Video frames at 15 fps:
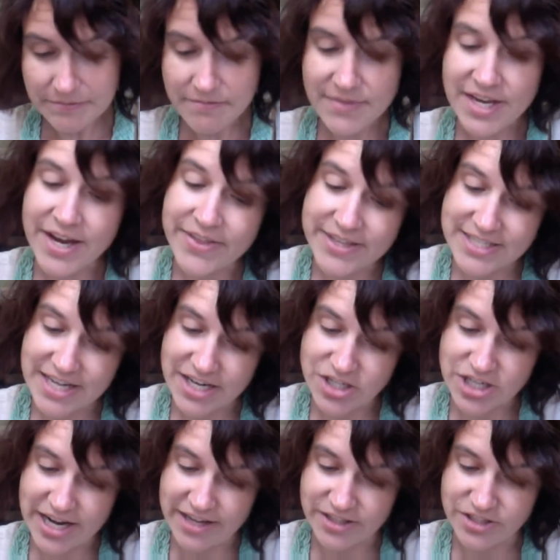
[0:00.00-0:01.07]
and the dead
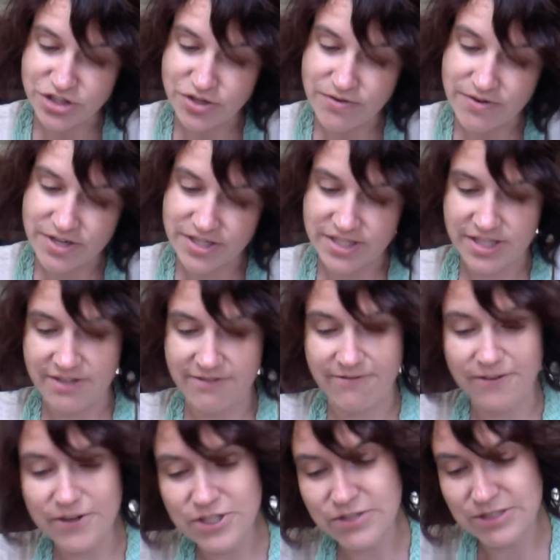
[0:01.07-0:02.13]
child is yours." The
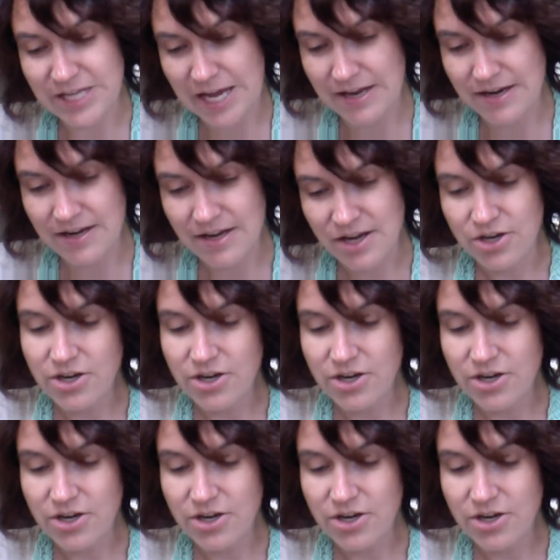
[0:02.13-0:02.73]
first said,